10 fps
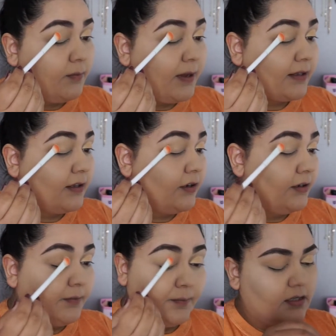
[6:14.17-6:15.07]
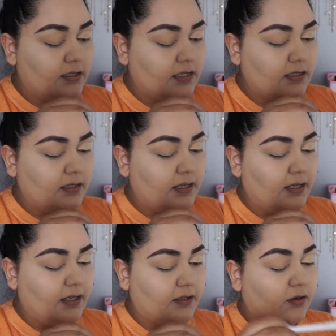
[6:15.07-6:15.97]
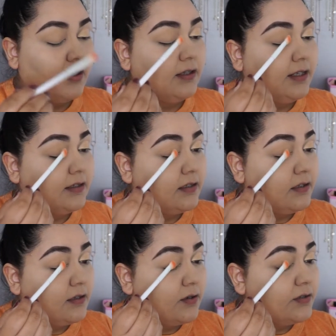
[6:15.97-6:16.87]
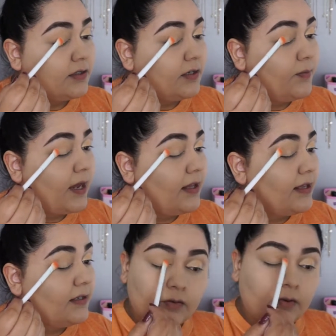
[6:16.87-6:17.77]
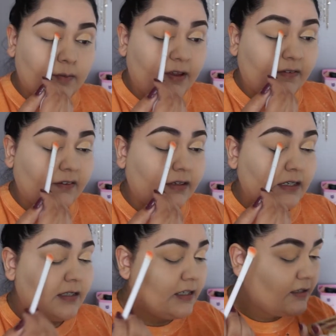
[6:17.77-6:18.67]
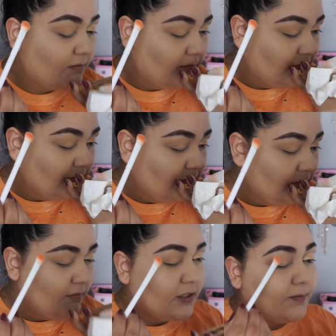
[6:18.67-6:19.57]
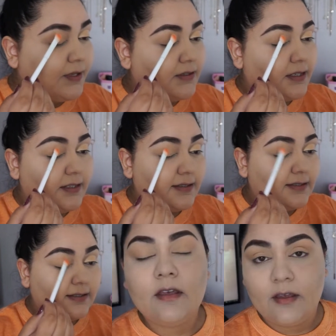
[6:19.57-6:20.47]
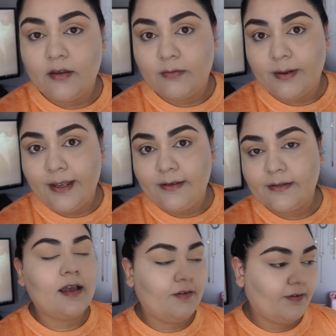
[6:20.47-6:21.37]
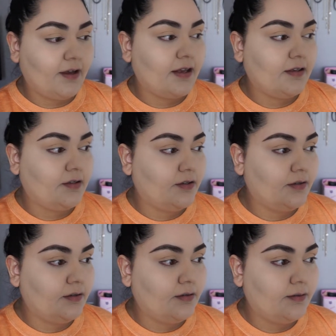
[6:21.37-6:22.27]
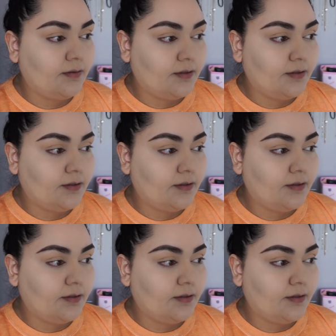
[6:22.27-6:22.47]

pack that on. This is the Tartelette Toasted palette, one of my favorites, and it smells nice. Alright, I forgot to